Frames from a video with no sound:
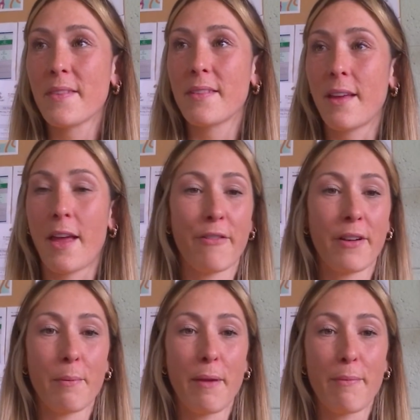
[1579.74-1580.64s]
I have a
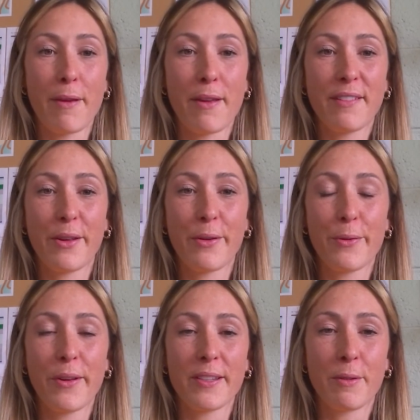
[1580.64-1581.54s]
little baby who
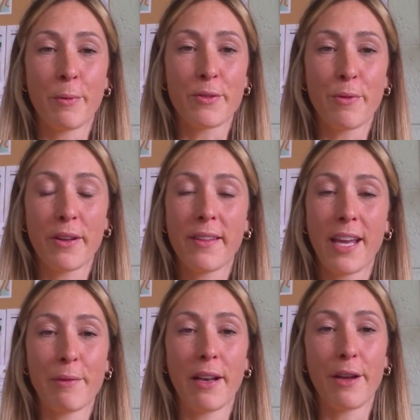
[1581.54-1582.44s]
is the most important thing
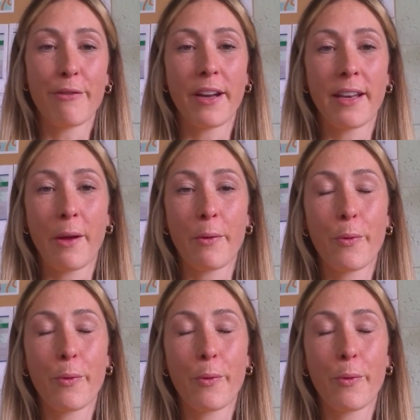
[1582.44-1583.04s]
in my life right now,